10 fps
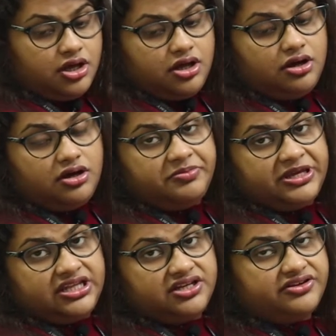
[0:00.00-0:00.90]

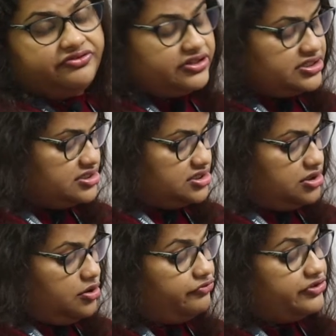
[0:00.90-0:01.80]
The difference
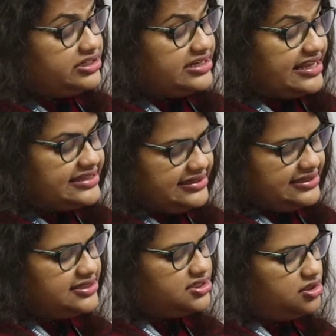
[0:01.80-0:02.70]
of the
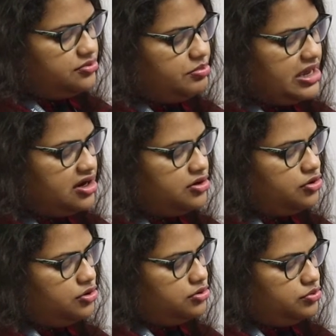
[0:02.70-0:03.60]
tenses.
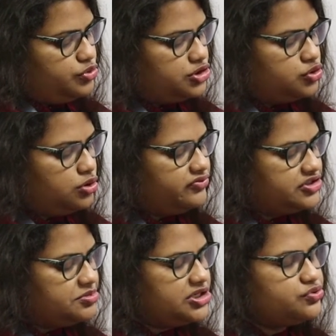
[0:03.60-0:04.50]
Bear wouldn't
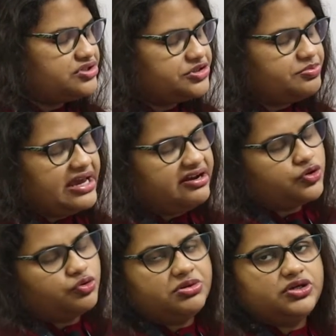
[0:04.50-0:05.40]
always be used as bear.
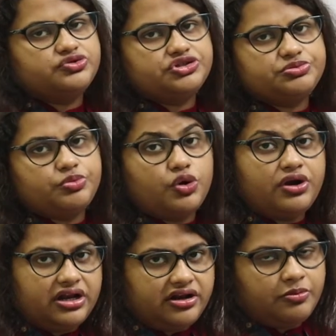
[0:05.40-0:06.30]
It could be used as bore
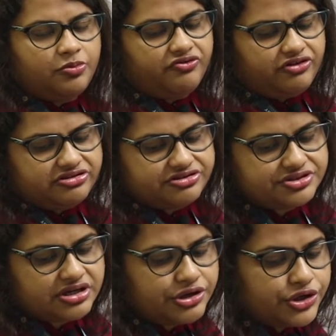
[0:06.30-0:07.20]
and a number of others.